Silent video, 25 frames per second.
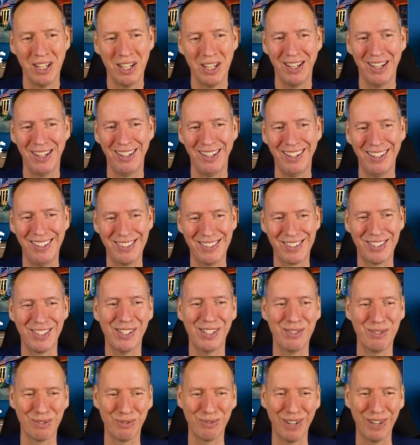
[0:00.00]
in
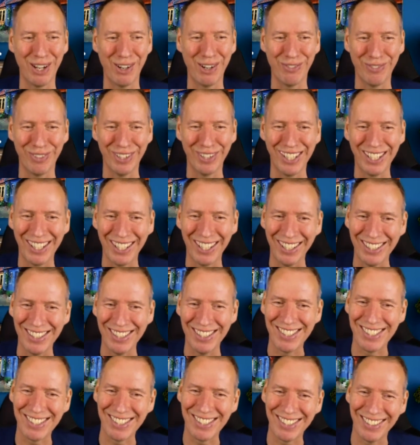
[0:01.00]
terms of helping
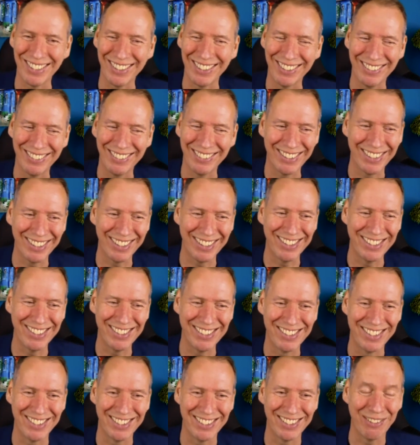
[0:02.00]
kids to uh,
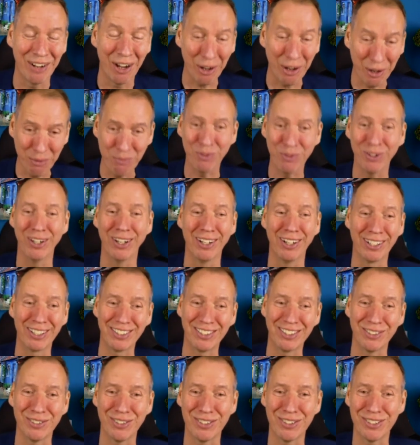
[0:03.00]
do homework. Do
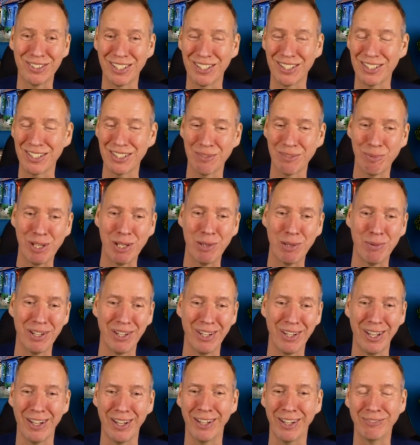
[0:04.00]
you want to tell us a bit about
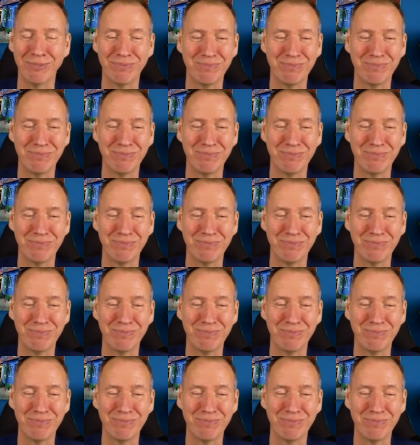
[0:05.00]
that?